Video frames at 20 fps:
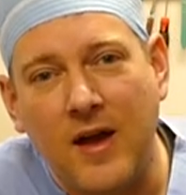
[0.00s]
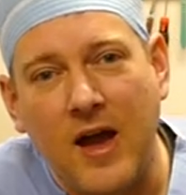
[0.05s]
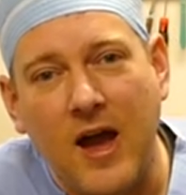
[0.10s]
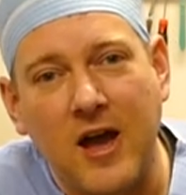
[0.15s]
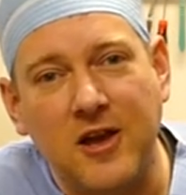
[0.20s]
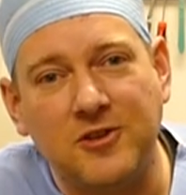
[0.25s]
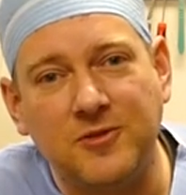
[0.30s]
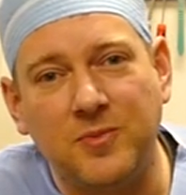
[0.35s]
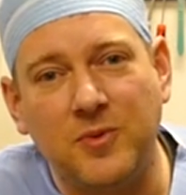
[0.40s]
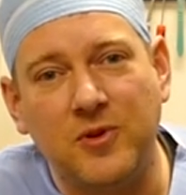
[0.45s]

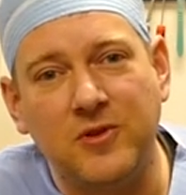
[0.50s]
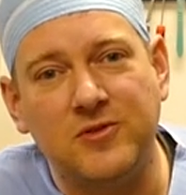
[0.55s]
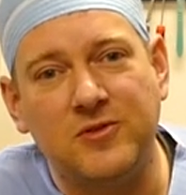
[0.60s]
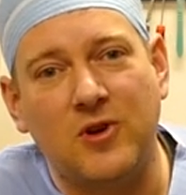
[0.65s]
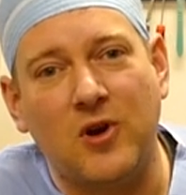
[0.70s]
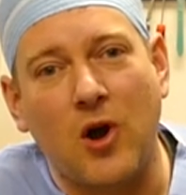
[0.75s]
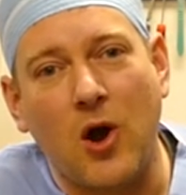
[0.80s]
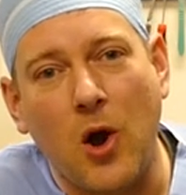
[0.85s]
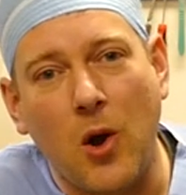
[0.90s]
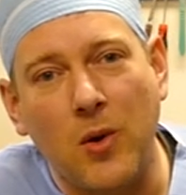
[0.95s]
Hospitals
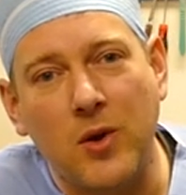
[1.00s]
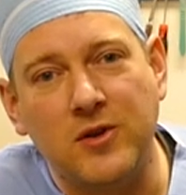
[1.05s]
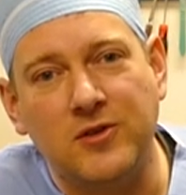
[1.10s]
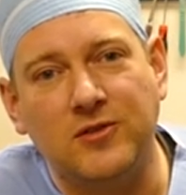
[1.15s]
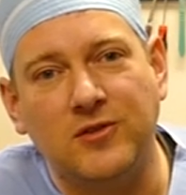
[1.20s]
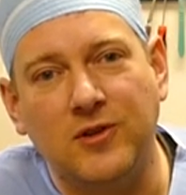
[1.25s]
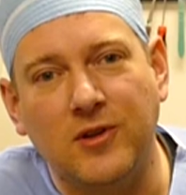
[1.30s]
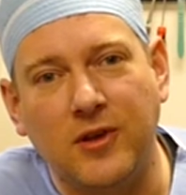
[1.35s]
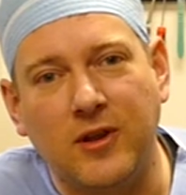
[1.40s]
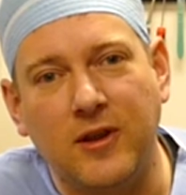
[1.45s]
are
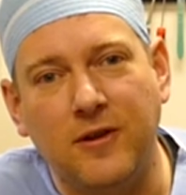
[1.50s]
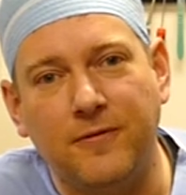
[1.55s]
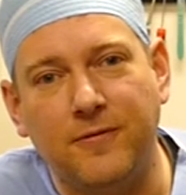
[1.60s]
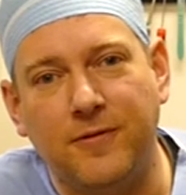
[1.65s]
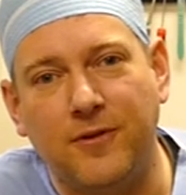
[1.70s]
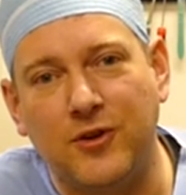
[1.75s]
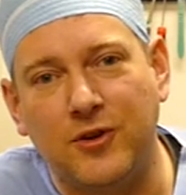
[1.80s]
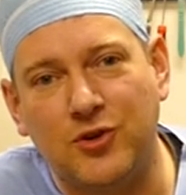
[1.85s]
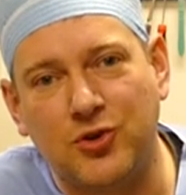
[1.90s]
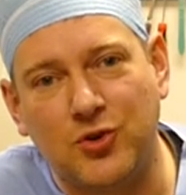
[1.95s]
always looking
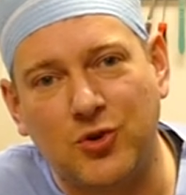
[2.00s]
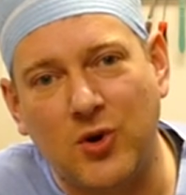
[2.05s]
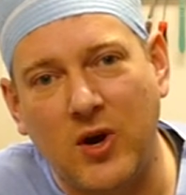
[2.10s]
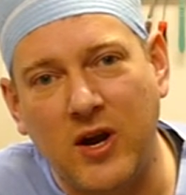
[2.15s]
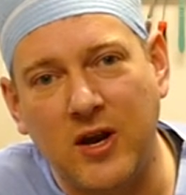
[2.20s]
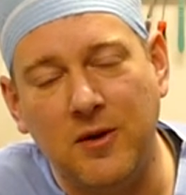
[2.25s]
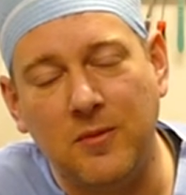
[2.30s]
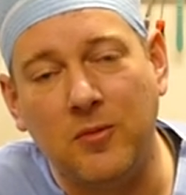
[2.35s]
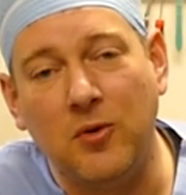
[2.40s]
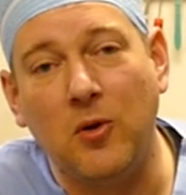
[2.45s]
for
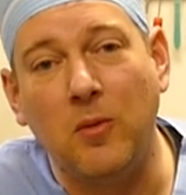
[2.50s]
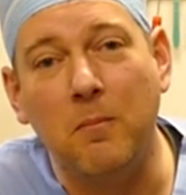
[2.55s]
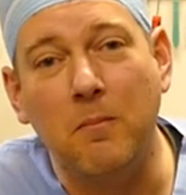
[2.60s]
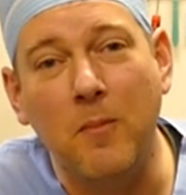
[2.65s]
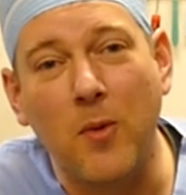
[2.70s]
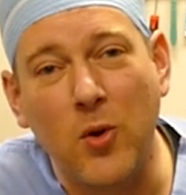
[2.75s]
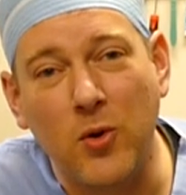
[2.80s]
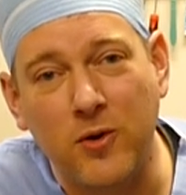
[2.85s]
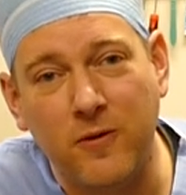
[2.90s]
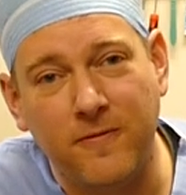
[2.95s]
trainable,
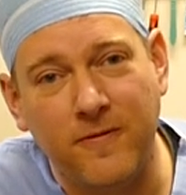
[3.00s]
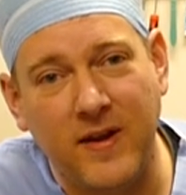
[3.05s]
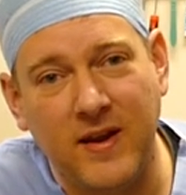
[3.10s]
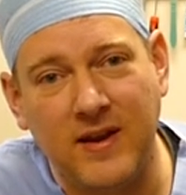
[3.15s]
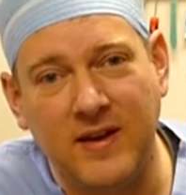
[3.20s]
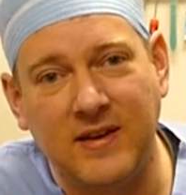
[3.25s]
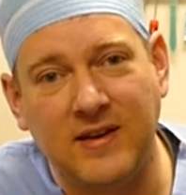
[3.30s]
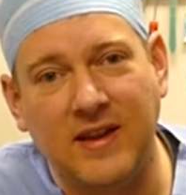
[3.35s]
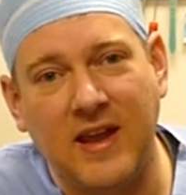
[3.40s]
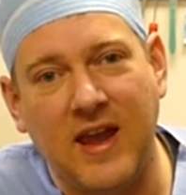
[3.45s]

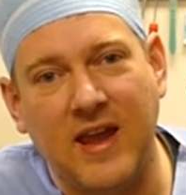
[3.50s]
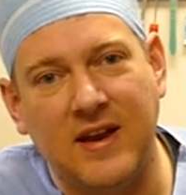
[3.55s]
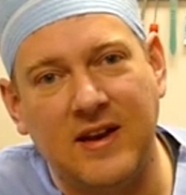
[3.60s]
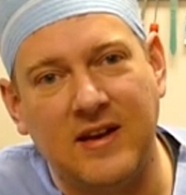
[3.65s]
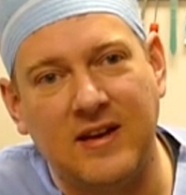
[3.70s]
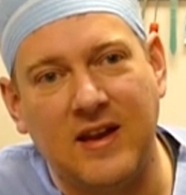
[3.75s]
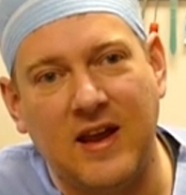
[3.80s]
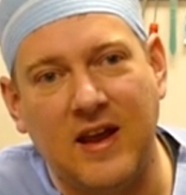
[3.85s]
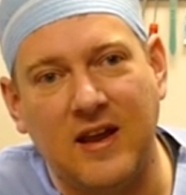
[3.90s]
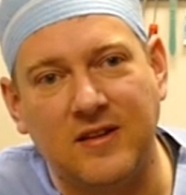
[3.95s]
motivated
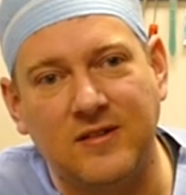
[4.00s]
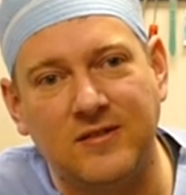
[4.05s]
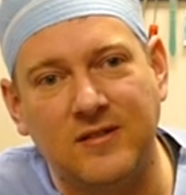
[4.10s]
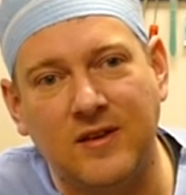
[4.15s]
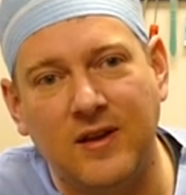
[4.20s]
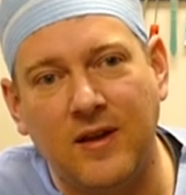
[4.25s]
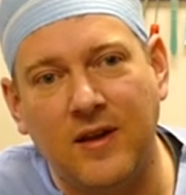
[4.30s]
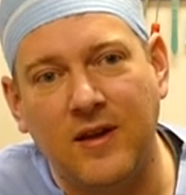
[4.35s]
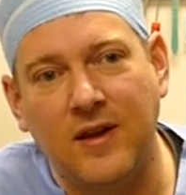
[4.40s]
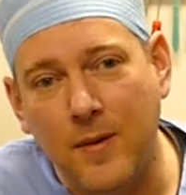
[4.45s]
candidates.
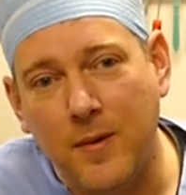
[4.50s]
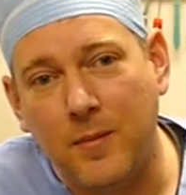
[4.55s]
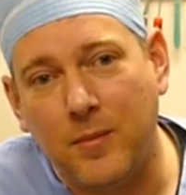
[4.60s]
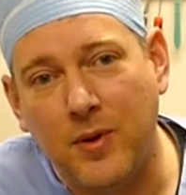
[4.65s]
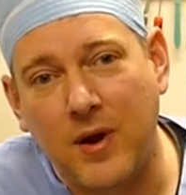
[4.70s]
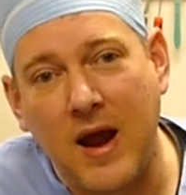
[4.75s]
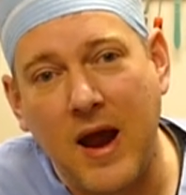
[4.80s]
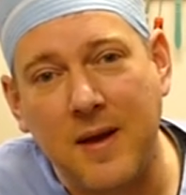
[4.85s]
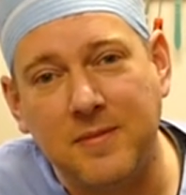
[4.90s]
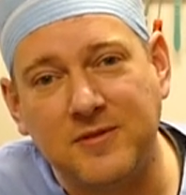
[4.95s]

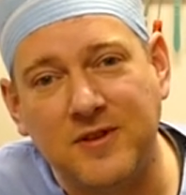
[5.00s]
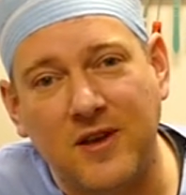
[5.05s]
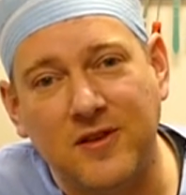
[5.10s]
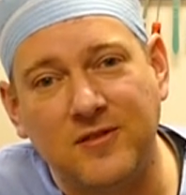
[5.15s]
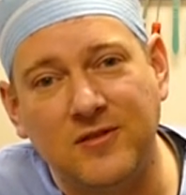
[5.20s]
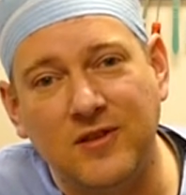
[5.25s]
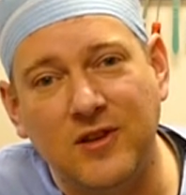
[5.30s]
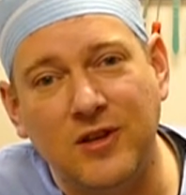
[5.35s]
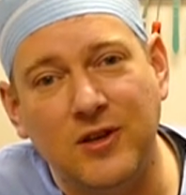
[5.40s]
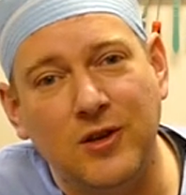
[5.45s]
Perhaps I'll
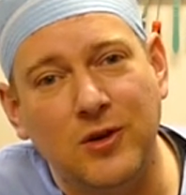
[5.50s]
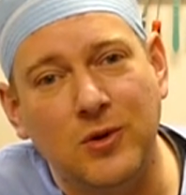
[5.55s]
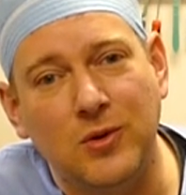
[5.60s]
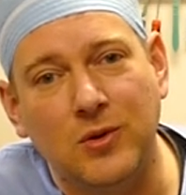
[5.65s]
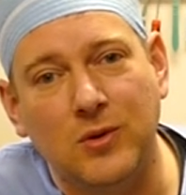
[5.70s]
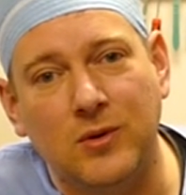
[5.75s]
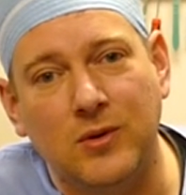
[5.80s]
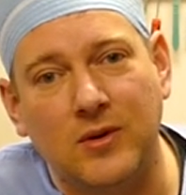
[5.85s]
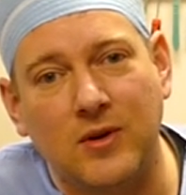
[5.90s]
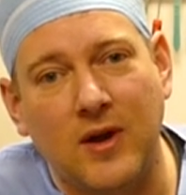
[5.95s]
see
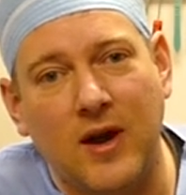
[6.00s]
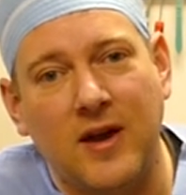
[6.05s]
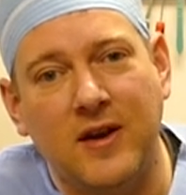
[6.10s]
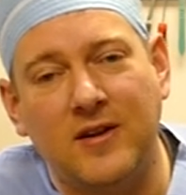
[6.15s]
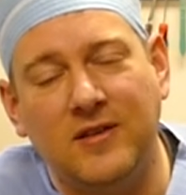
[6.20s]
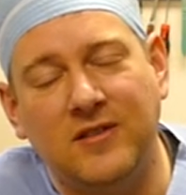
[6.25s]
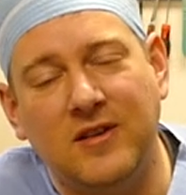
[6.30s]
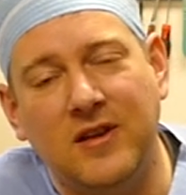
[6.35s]
you on a